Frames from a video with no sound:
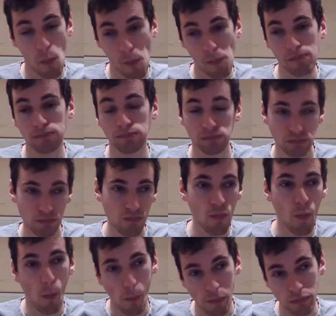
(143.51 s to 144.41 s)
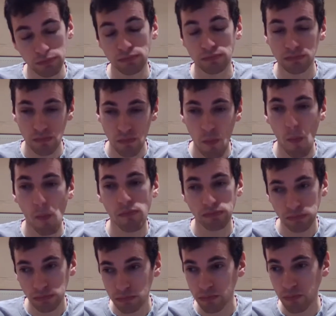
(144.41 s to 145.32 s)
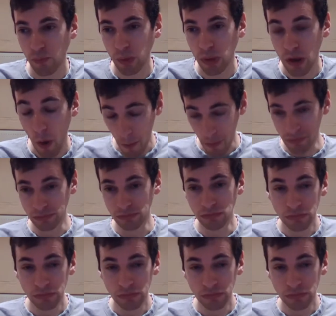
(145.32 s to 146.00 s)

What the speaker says: to be honest, but no, just put the whole thing in.